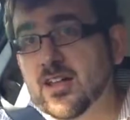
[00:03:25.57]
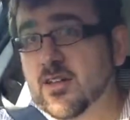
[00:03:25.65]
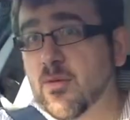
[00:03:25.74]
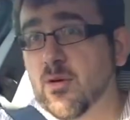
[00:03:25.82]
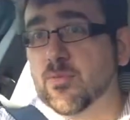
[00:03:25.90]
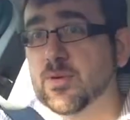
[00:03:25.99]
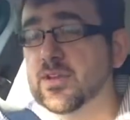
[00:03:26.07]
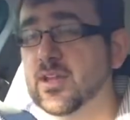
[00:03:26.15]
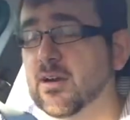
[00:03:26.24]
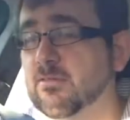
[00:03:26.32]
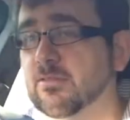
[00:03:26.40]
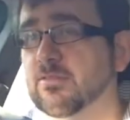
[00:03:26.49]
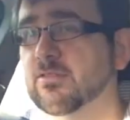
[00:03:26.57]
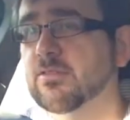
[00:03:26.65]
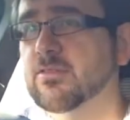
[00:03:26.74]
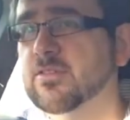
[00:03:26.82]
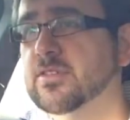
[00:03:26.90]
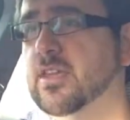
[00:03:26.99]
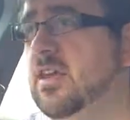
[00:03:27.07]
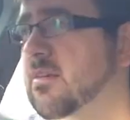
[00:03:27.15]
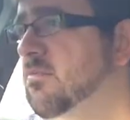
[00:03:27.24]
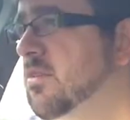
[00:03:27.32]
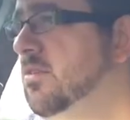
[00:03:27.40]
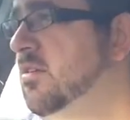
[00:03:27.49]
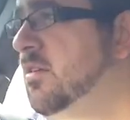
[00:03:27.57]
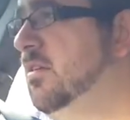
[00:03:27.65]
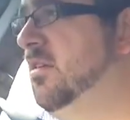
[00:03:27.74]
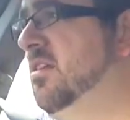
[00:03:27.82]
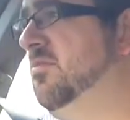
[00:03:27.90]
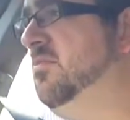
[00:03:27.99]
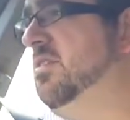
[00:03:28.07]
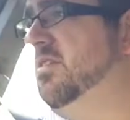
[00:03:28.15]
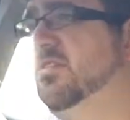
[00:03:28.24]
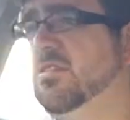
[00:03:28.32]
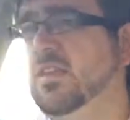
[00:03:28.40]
And I'm hoping Darwin will do the same. I know